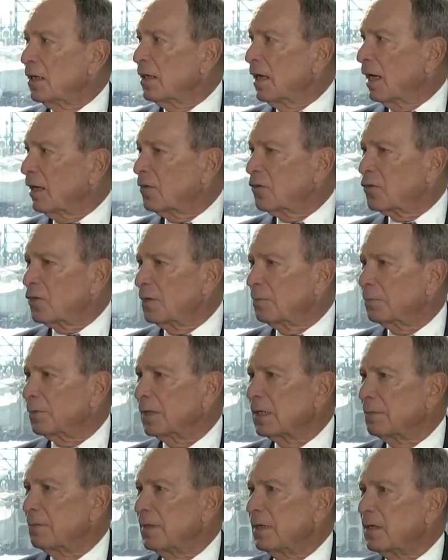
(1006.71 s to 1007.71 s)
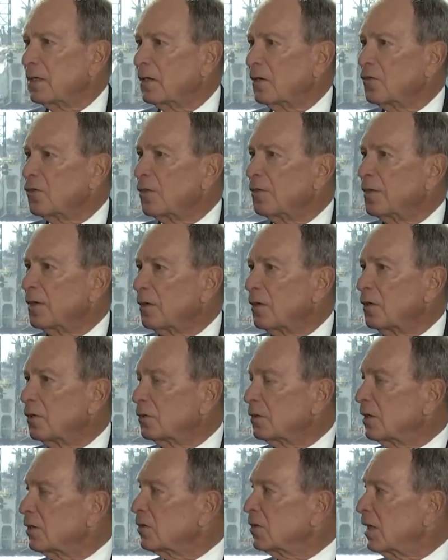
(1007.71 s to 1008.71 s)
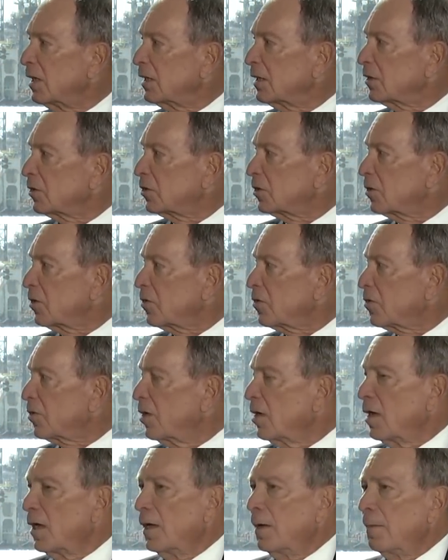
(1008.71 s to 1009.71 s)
not simply because of their own intelligence,